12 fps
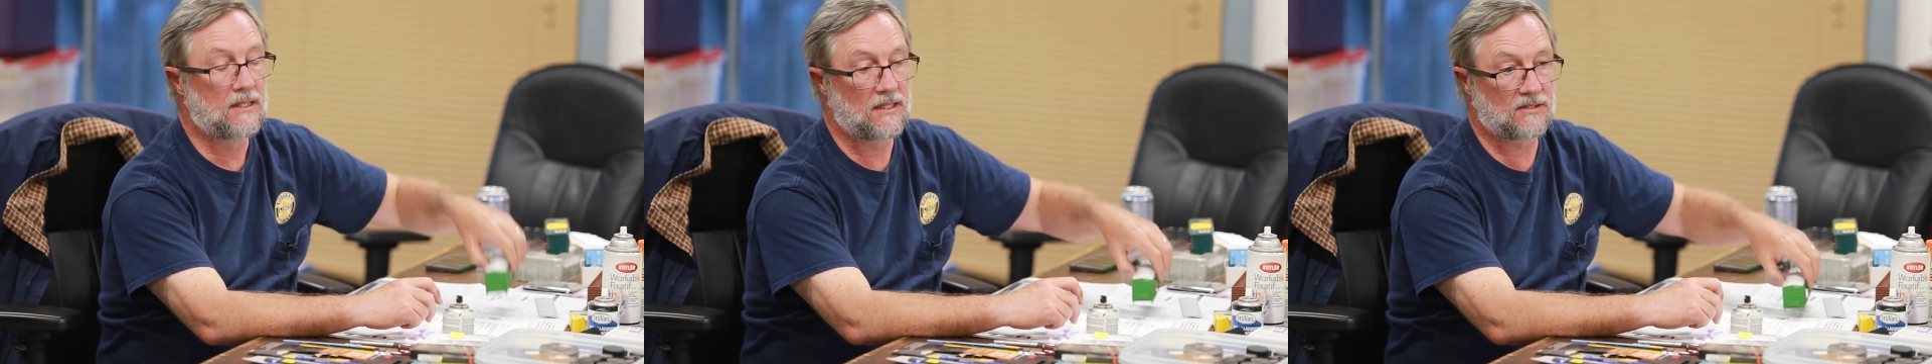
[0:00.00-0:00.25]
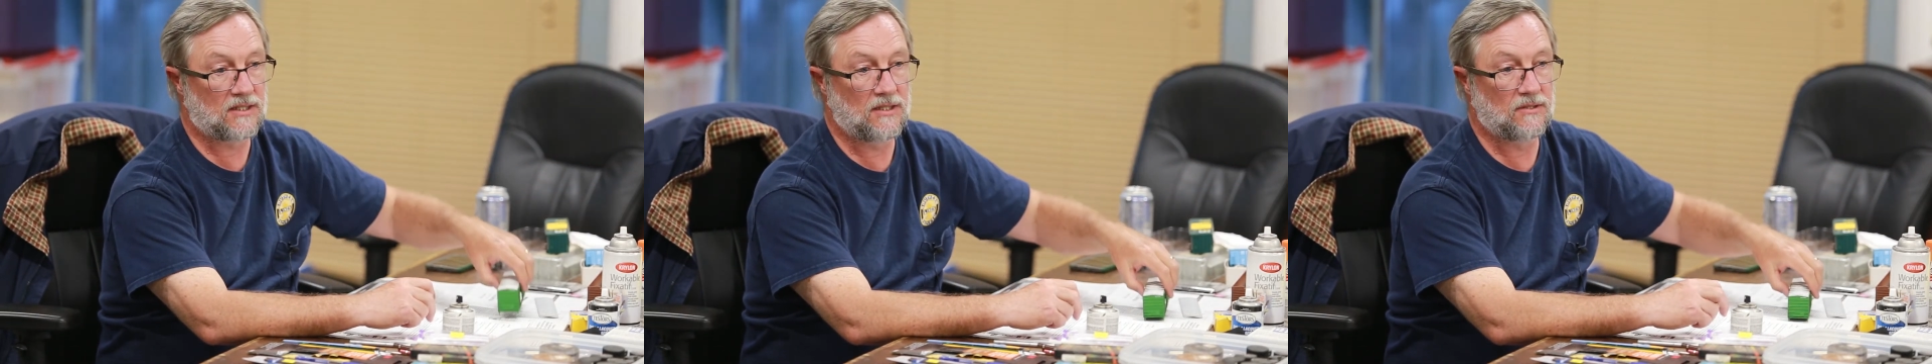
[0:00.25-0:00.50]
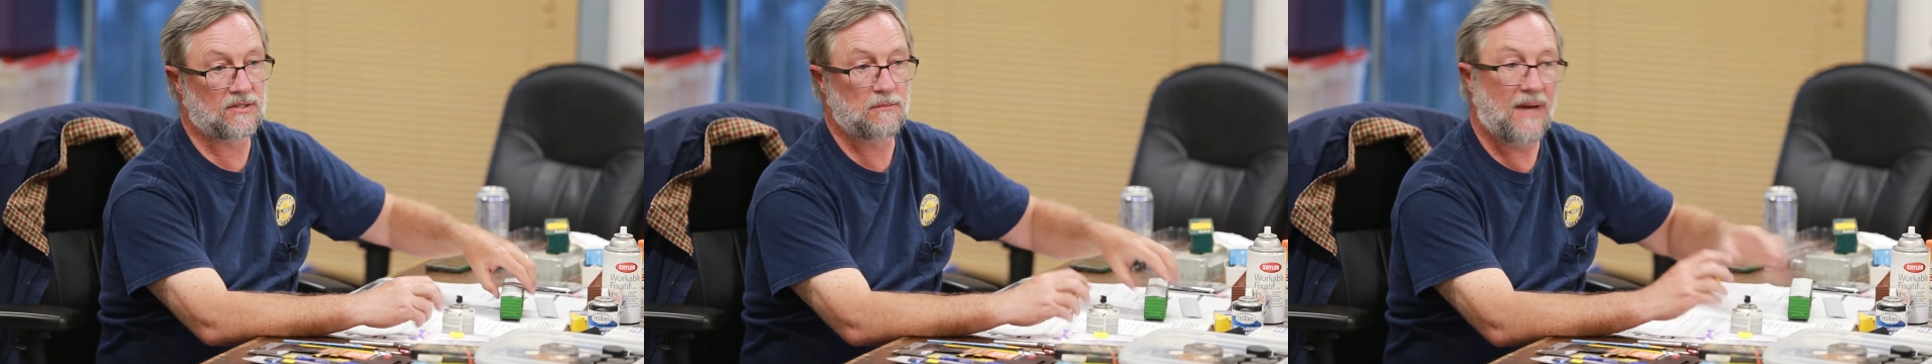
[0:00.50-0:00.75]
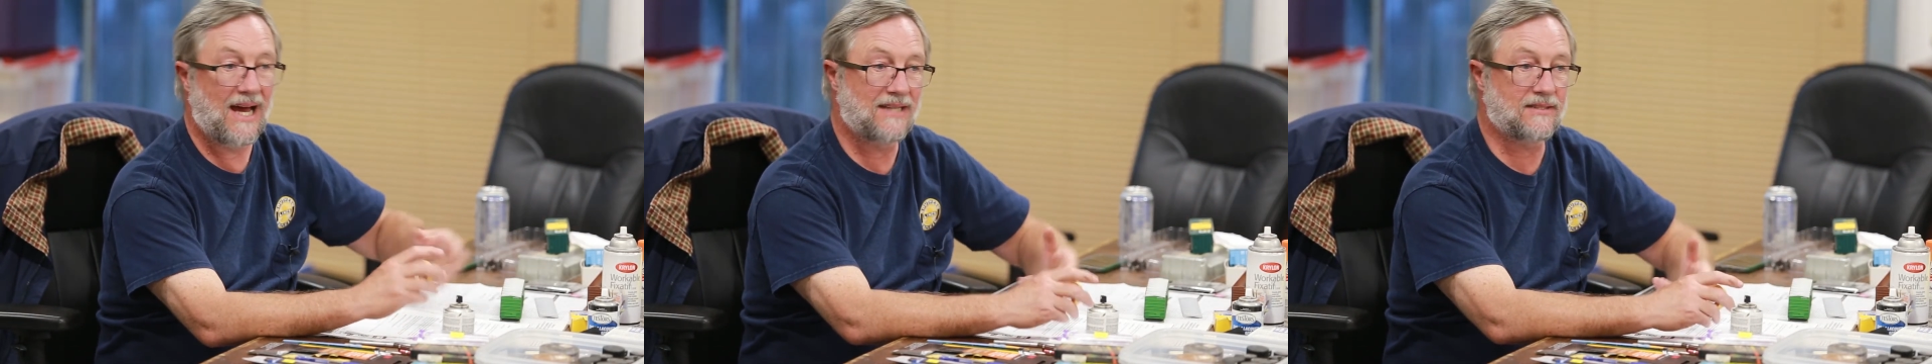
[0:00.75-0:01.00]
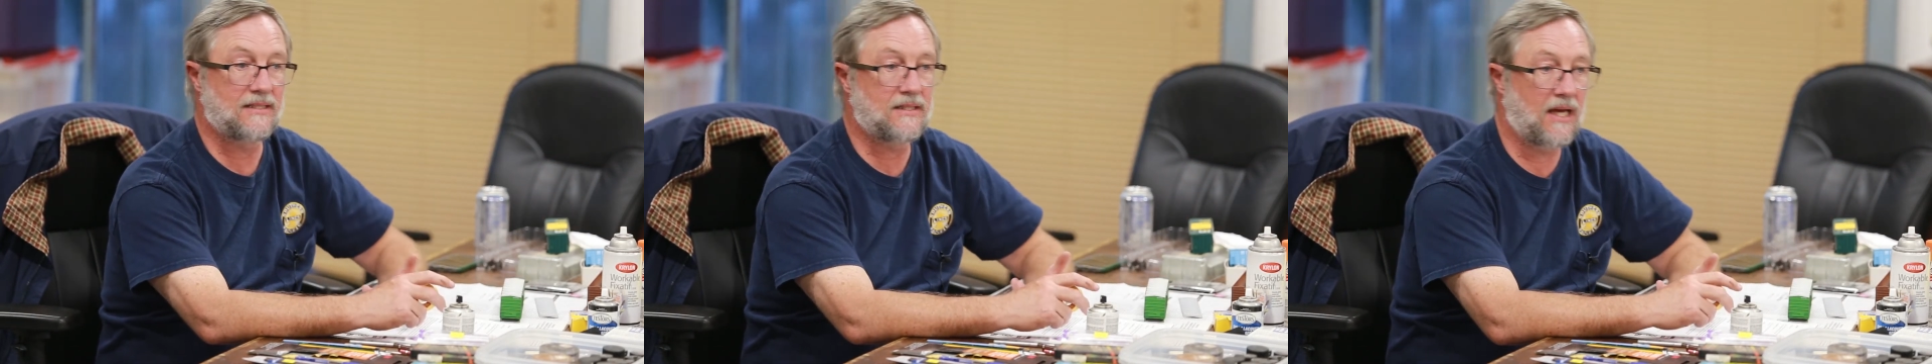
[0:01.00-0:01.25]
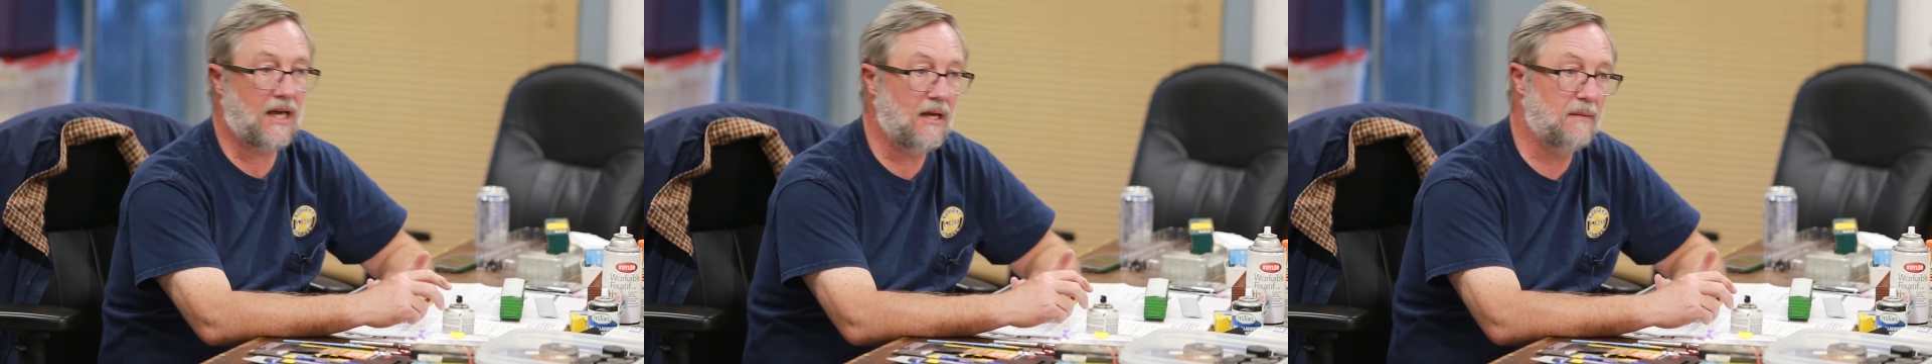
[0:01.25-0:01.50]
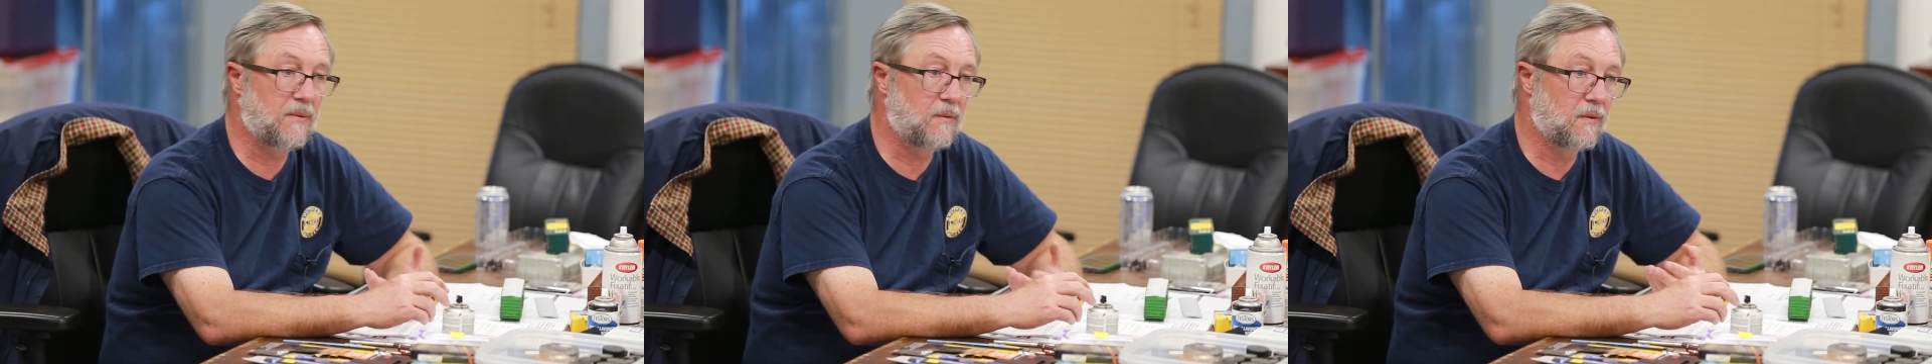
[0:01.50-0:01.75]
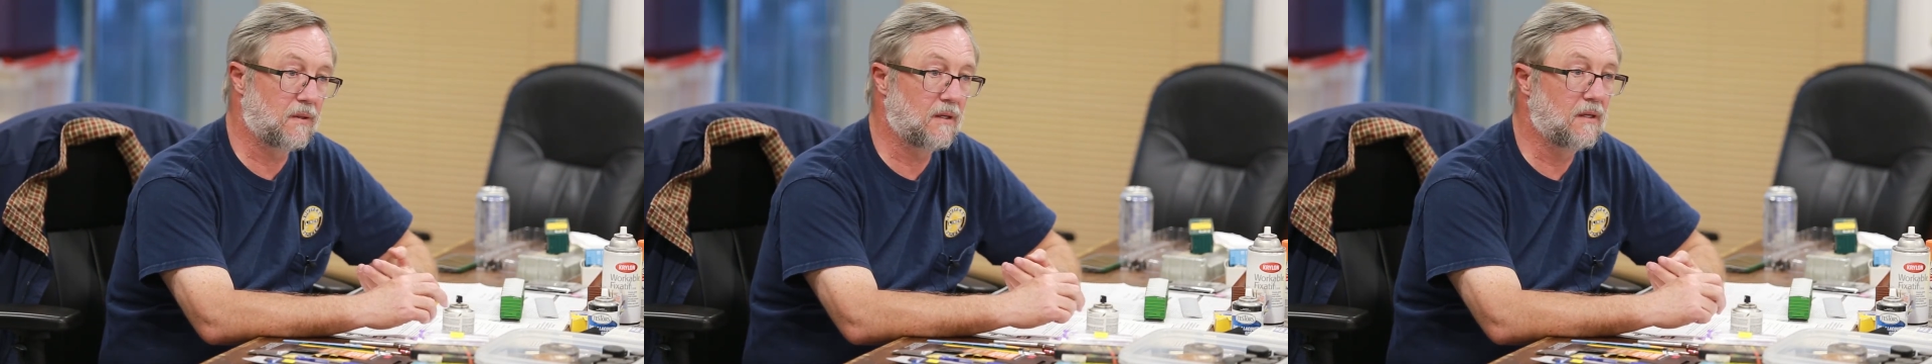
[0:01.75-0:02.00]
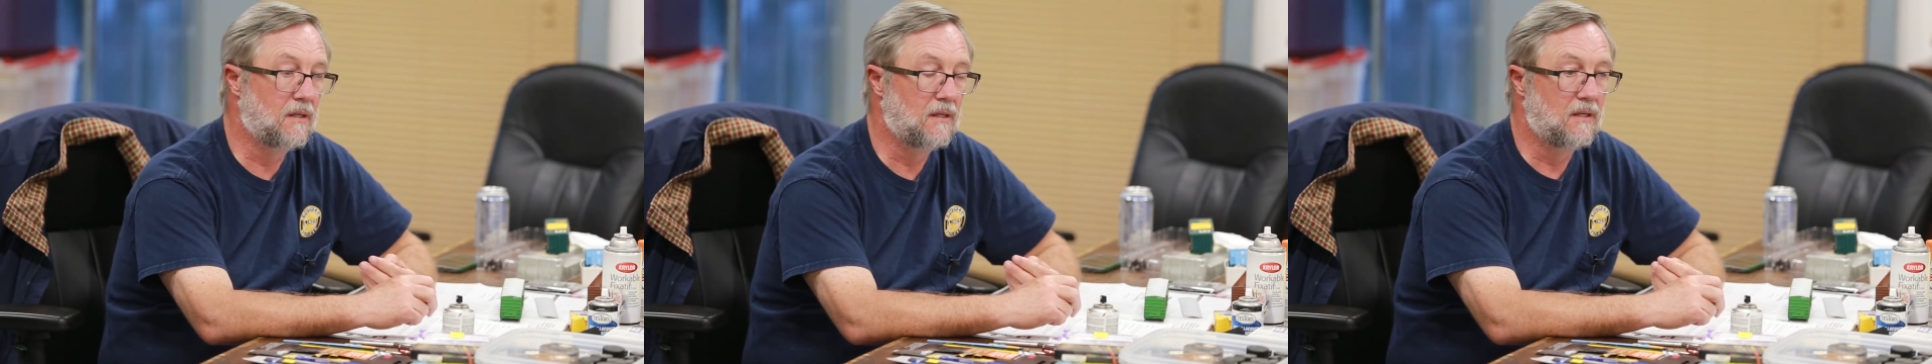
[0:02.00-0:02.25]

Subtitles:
And so using masking tape or